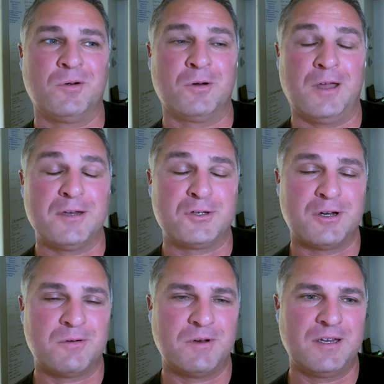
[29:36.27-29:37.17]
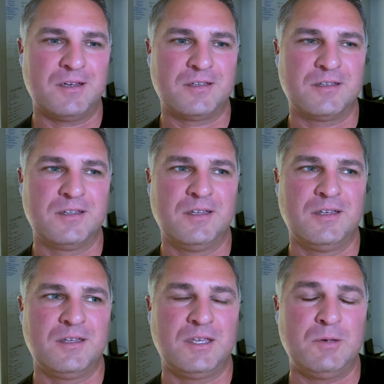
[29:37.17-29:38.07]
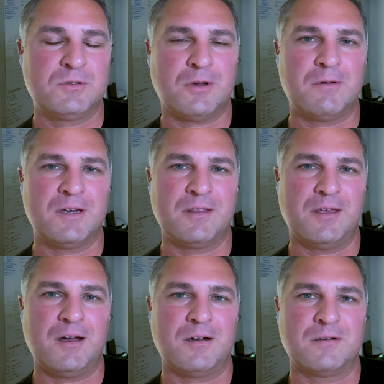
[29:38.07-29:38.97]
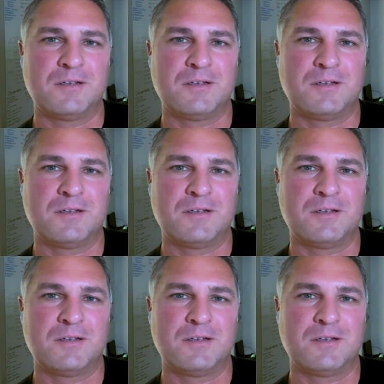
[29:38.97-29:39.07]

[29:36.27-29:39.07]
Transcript: or not generating. He was already there.